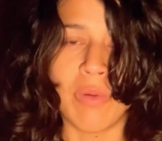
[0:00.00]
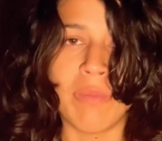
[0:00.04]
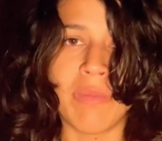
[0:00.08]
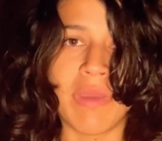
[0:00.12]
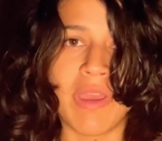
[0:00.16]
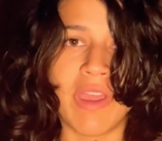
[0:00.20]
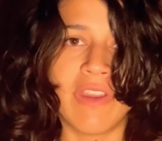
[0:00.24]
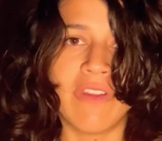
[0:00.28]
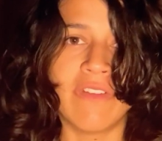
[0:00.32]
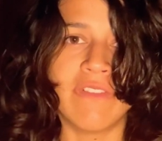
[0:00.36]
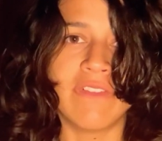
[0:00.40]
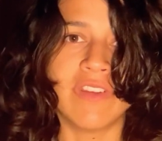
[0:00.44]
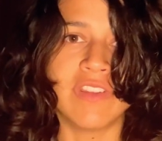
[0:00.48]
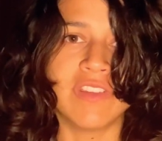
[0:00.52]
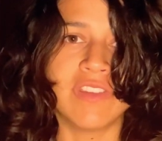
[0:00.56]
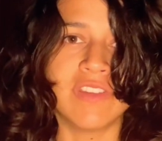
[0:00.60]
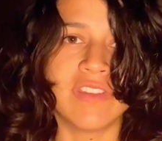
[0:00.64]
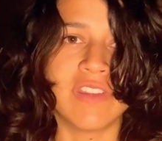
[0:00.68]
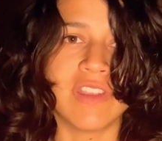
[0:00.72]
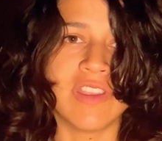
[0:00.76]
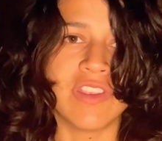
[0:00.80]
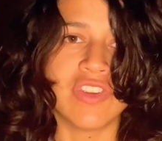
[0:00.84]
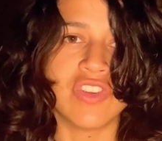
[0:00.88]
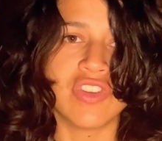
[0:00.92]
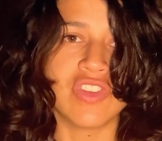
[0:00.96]

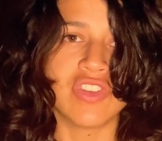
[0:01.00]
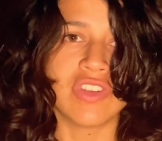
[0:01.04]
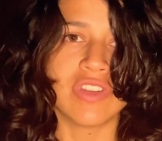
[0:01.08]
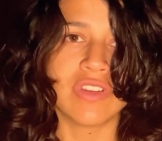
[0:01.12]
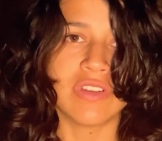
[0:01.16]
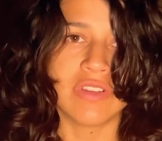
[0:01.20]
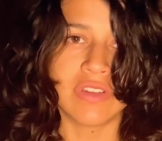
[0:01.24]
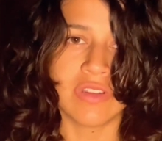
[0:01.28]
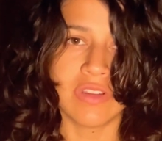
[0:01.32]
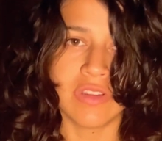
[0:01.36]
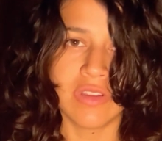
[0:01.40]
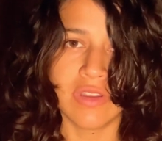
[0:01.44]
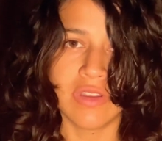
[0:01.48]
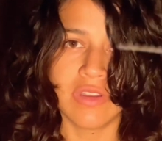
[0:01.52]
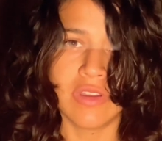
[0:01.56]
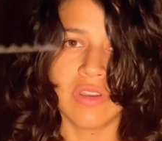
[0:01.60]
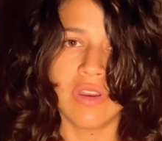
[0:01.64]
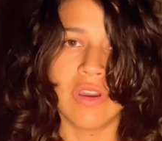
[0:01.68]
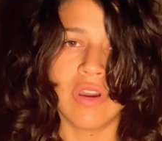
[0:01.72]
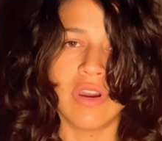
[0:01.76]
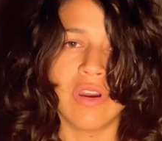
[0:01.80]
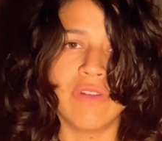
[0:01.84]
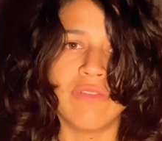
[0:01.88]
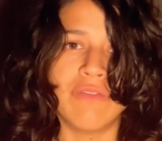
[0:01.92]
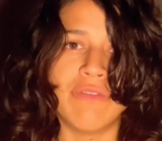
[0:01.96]
manifestation
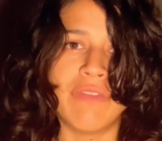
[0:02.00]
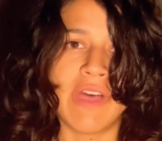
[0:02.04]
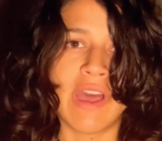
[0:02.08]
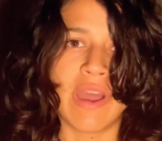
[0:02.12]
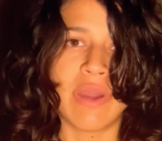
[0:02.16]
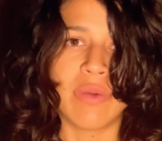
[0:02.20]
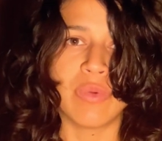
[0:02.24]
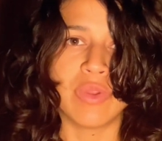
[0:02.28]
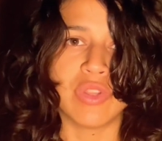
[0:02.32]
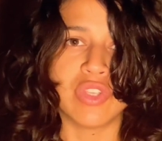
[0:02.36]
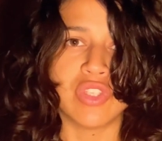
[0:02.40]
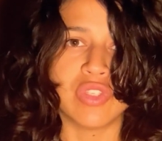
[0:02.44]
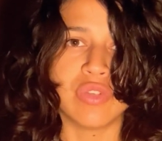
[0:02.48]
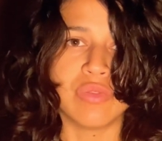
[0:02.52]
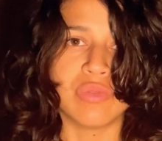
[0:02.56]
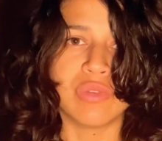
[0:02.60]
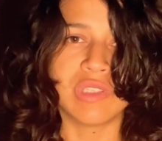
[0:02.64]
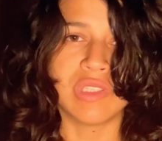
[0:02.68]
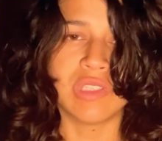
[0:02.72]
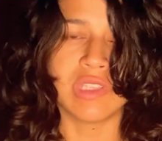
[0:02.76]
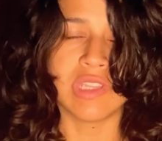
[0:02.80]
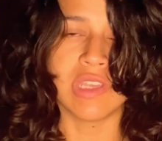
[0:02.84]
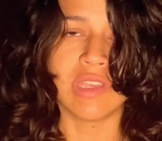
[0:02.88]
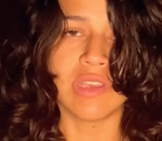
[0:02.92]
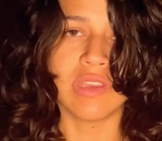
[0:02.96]
of that which you
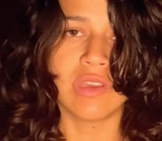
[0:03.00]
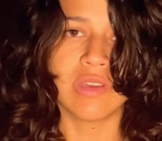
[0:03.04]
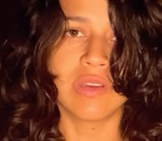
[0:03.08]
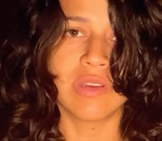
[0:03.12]
seek.